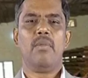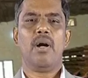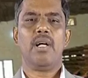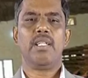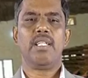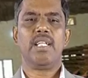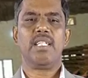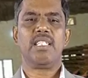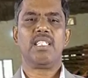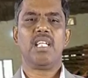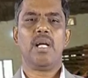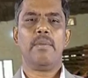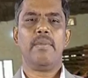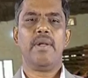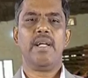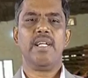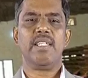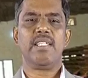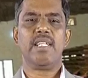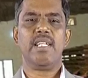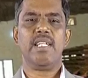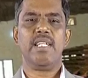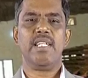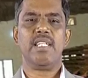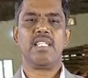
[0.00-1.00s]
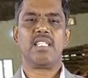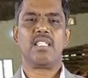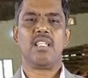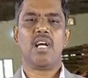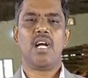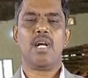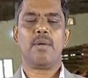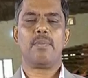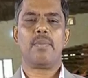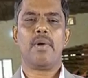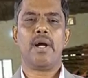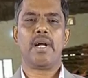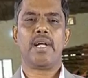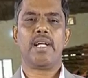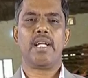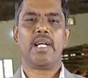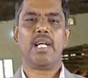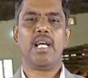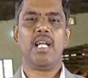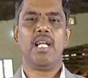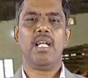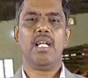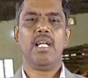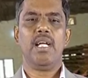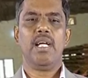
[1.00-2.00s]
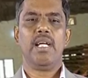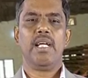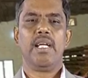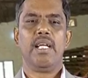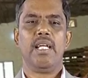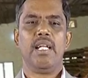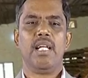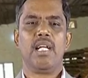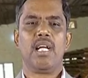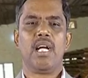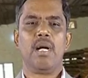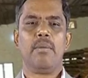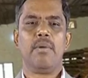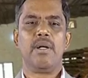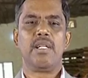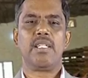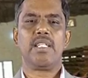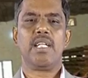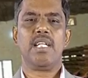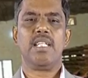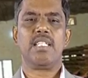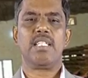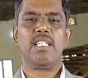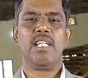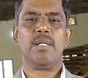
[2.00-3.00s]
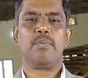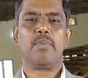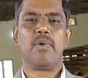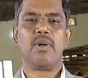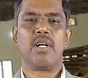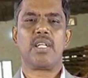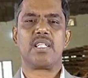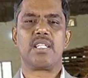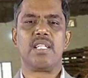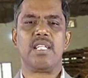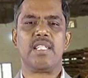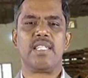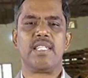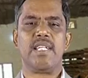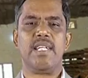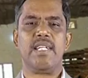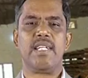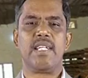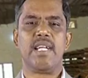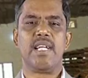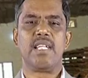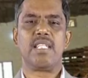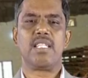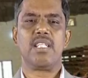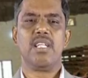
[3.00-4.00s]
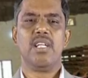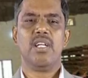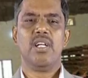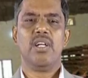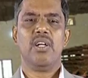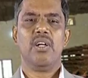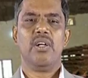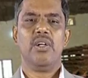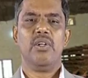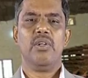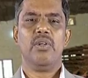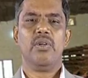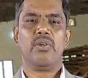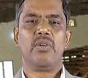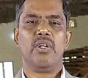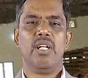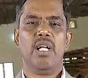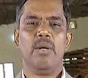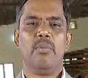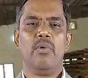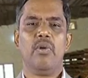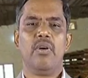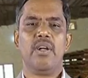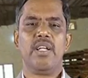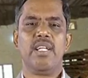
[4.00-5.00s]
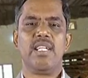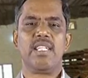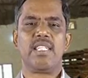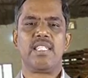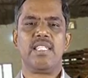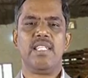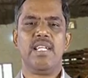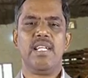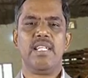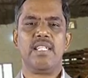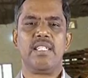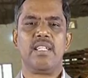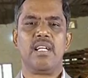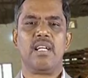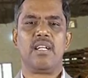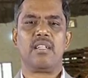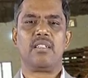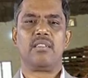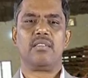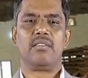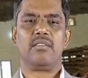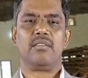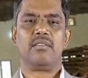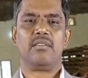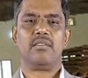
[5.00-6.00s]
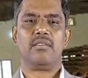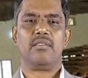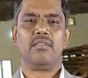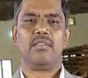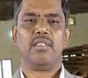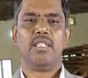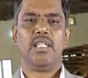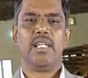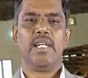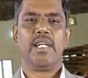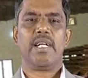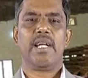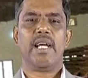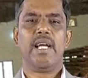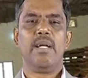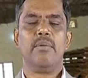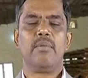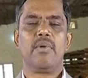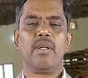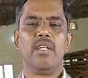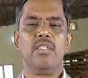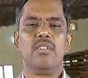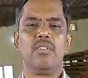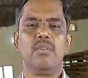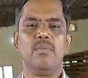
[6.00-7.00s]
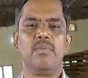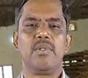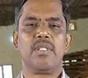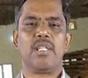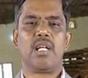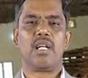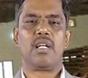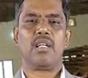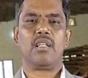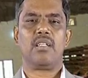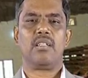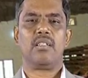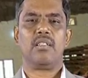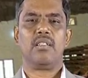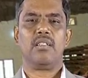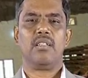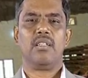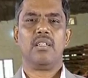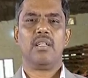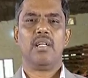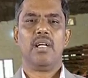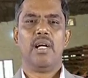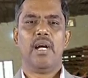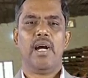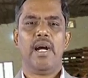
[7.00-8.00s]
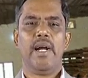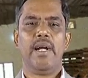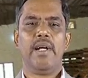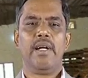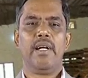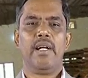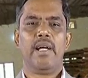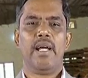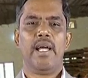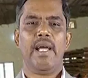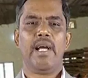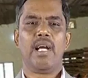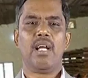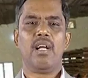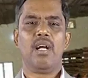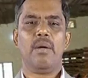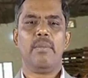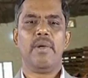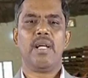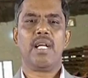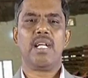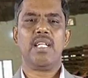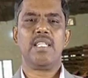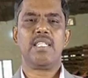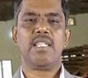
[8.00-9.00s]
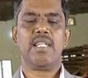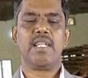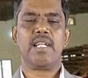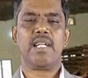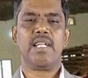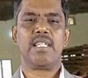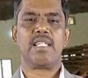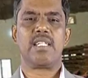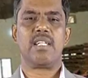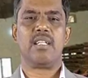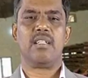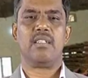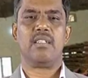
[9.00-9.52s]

moth examination is not practical in commercial seed production centers due to laborious nature, time consumption and economic consideration.